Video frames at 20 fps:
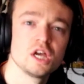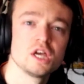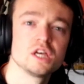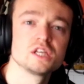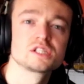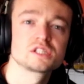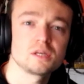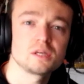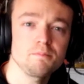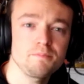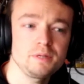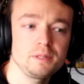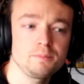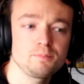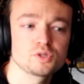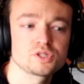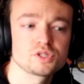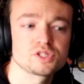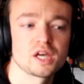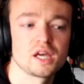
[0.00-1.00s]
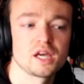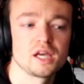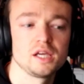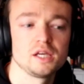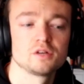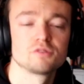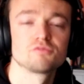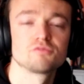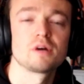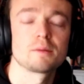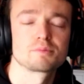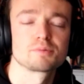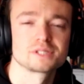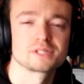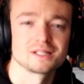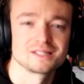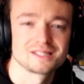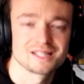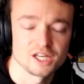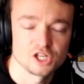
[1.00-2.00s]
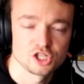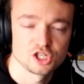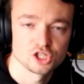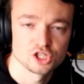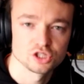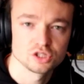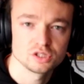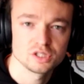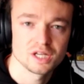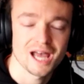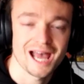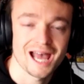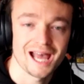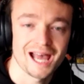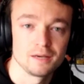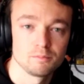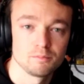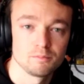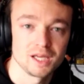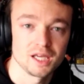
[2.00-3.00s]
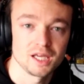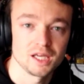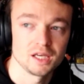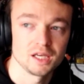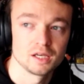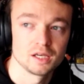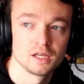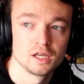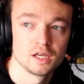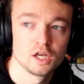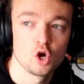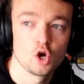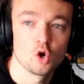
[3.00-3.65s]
some people say representation and mean